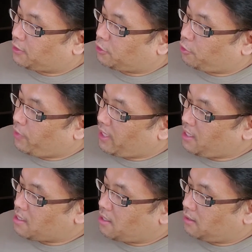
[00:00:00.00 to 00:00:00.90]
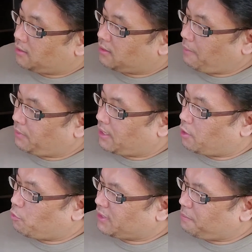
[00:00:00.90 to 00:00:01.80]
to the tree,
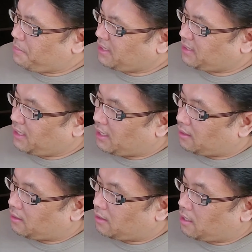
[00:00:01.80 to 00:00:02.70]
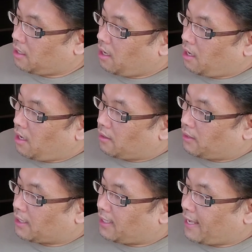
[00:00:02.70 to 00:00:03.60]
something was missing.
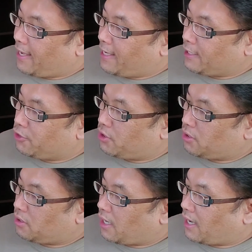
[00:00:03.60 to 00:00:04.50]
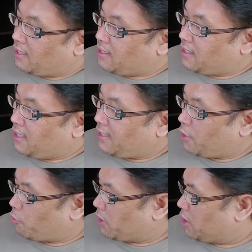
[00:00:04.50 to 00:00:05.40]
The cage and
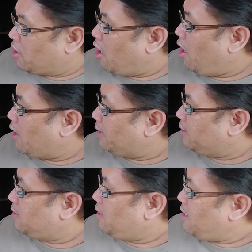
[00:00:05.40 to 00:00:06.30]
Nicky were gone.